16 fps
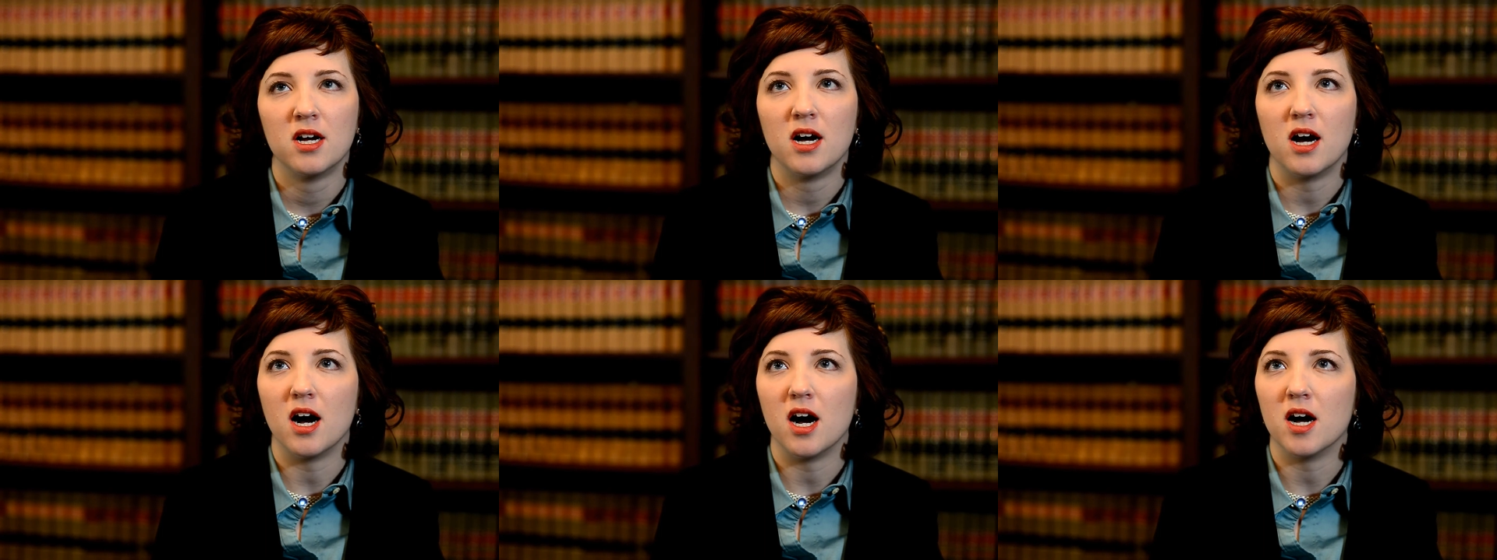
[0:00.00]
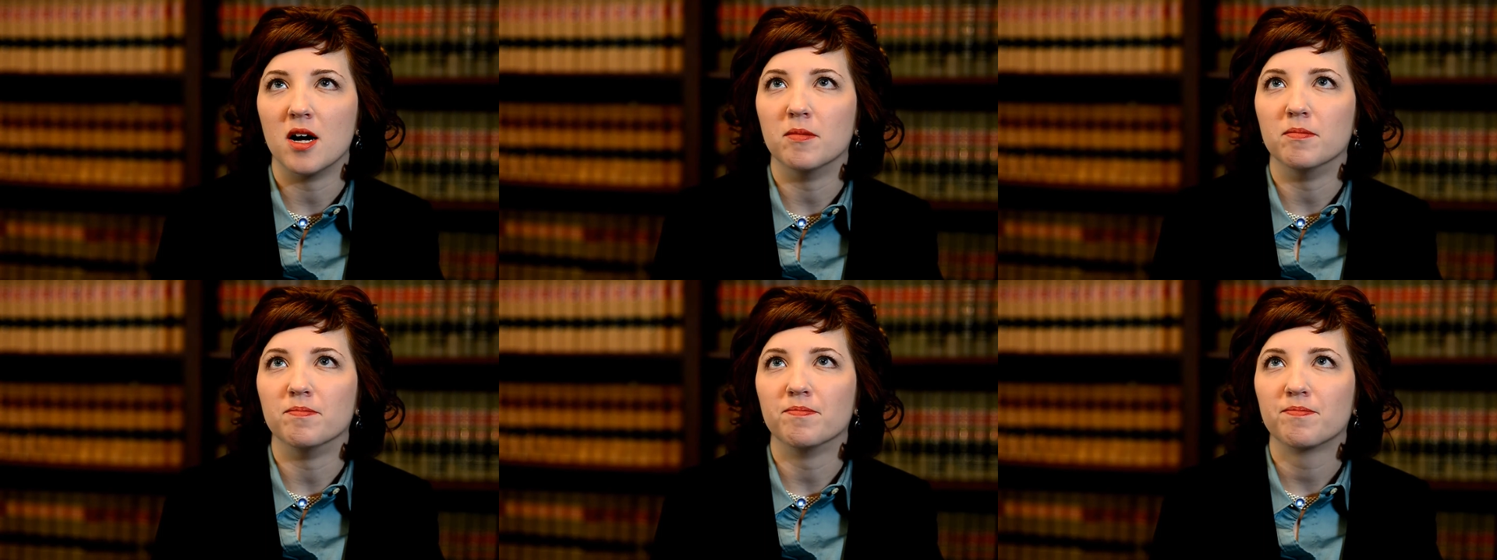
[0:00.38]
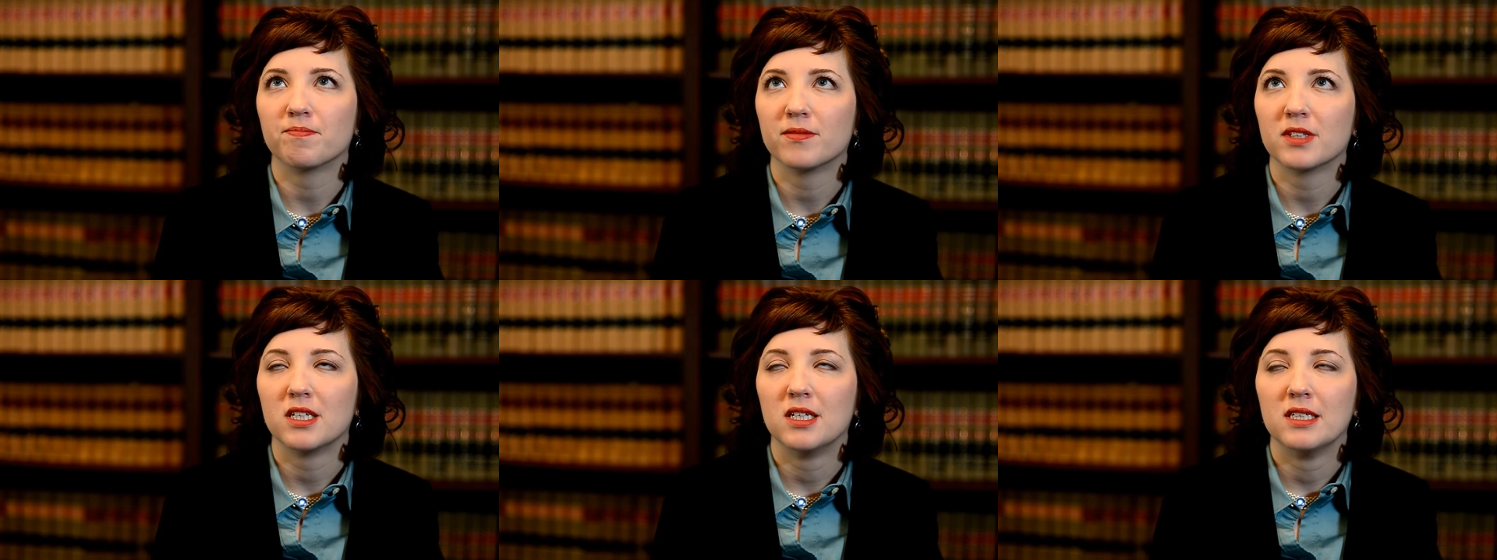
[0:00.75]

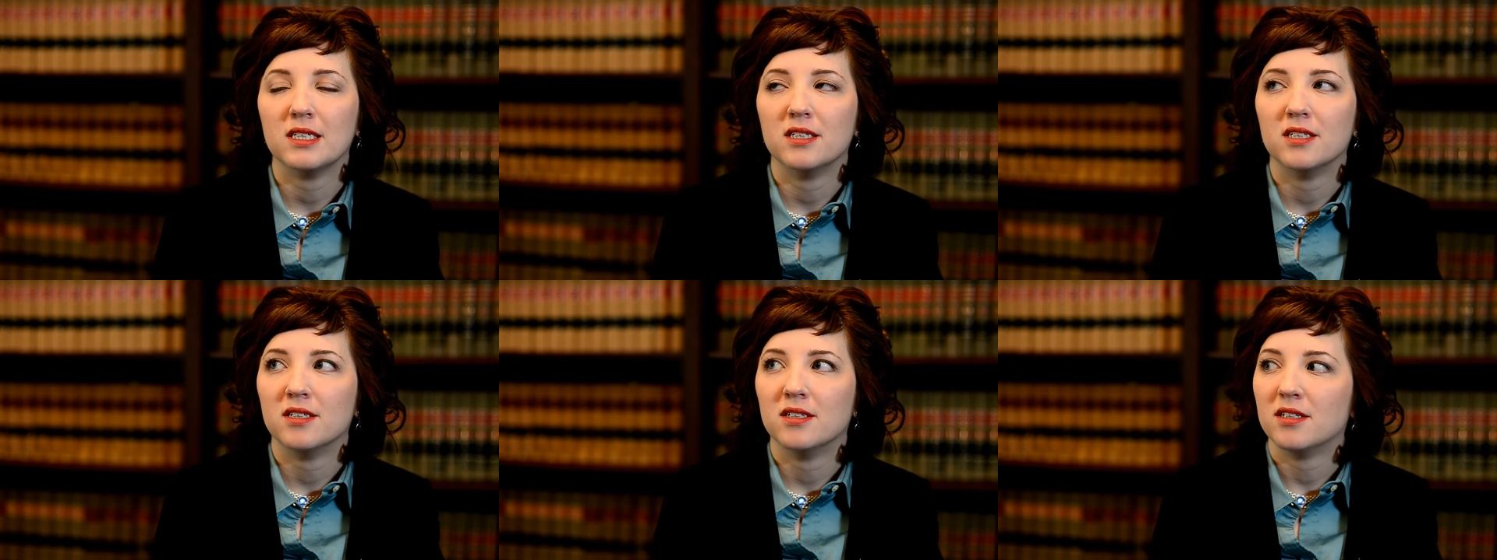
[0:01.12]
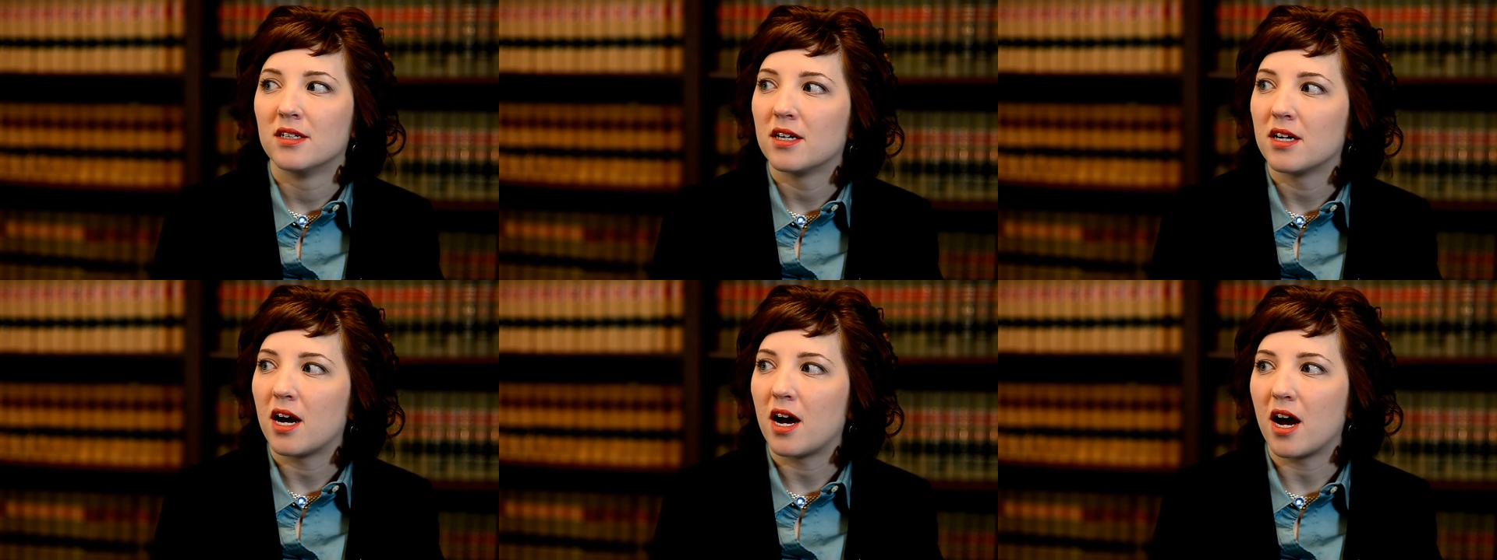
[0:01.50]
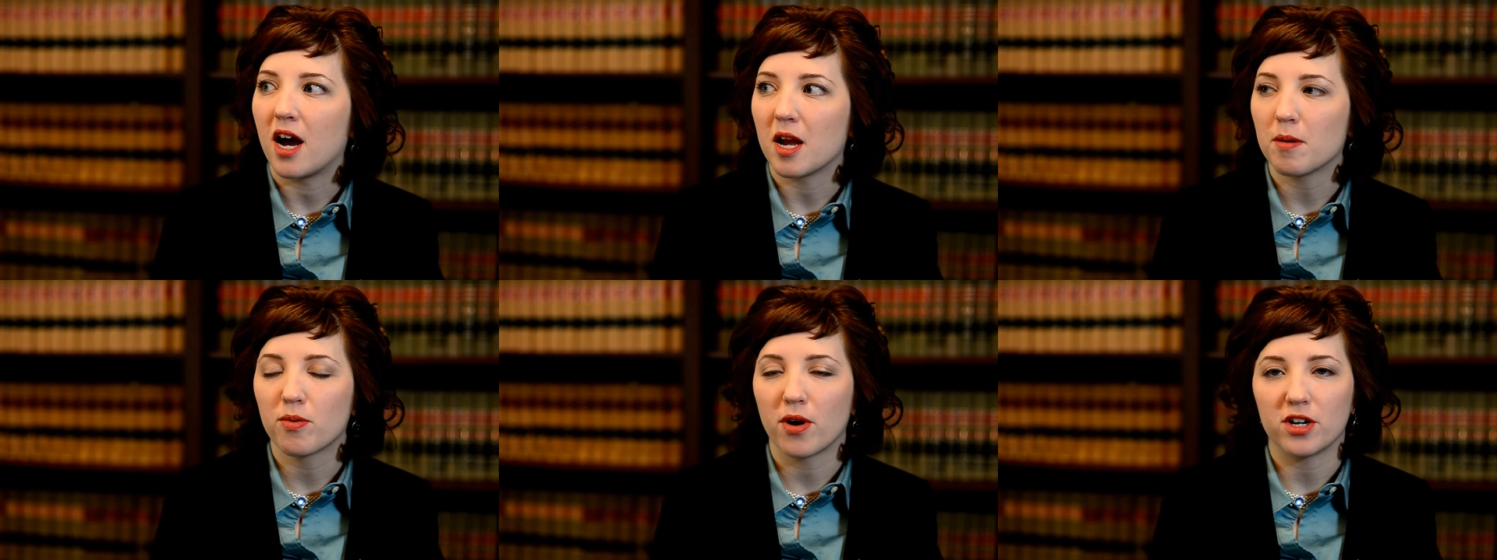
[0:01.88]

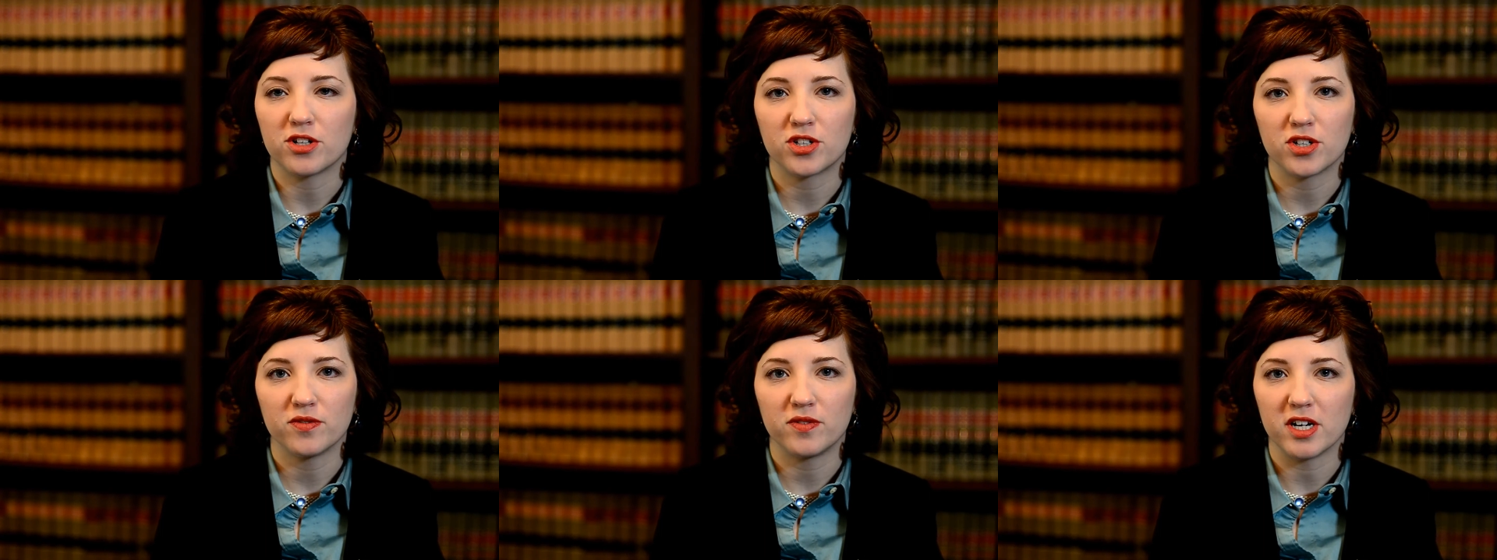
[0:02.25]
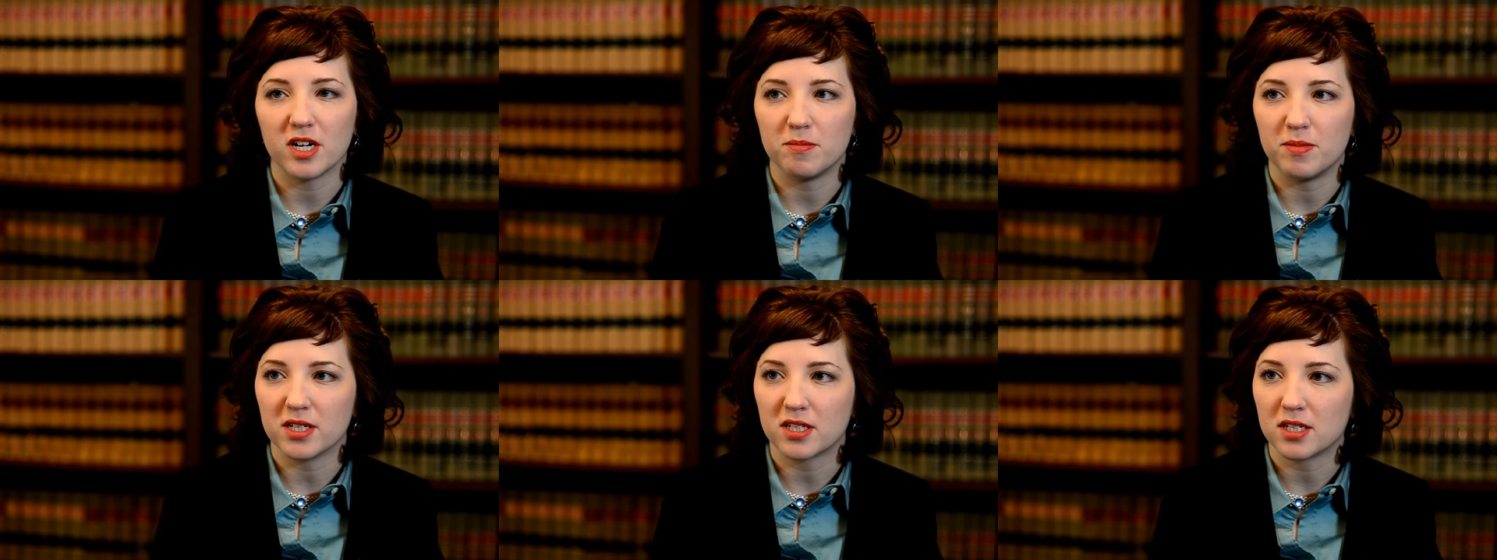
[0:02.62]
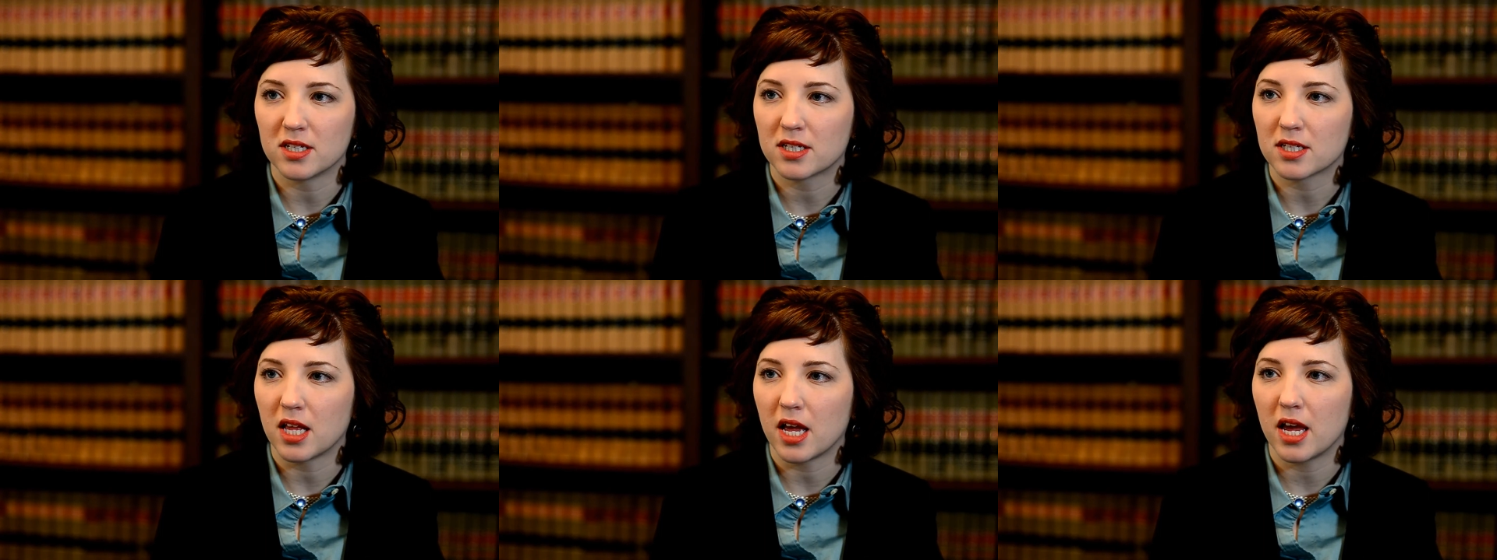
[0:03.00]
high pressure, very
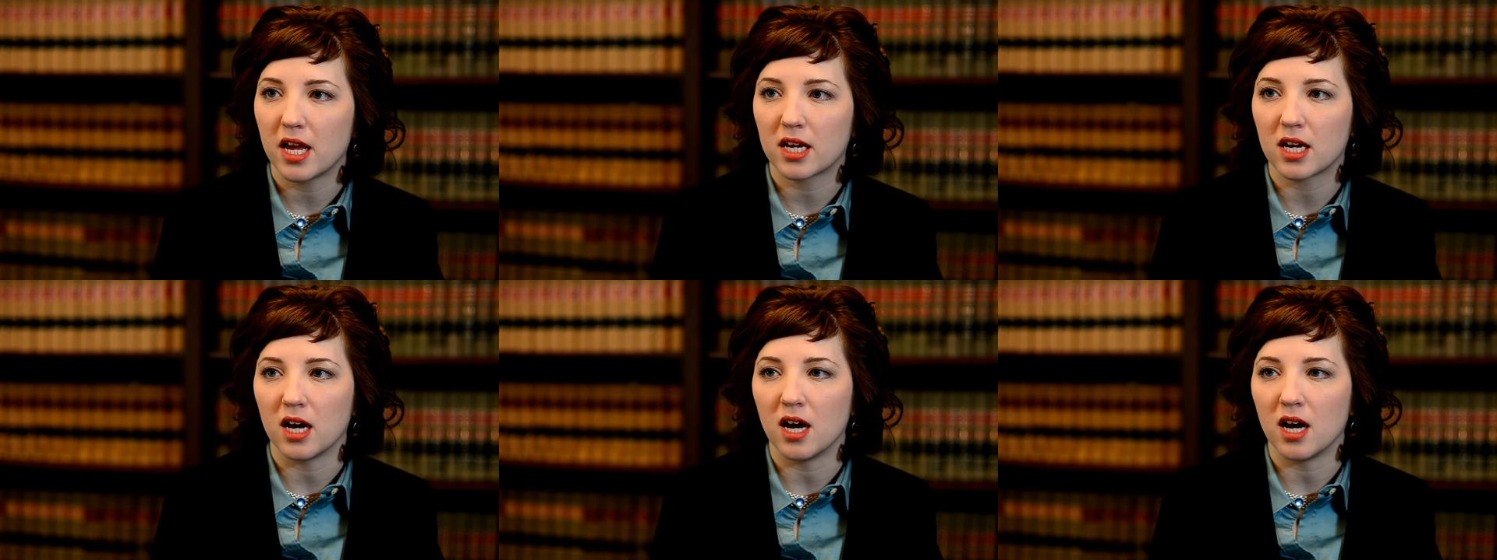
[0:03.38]
business-like.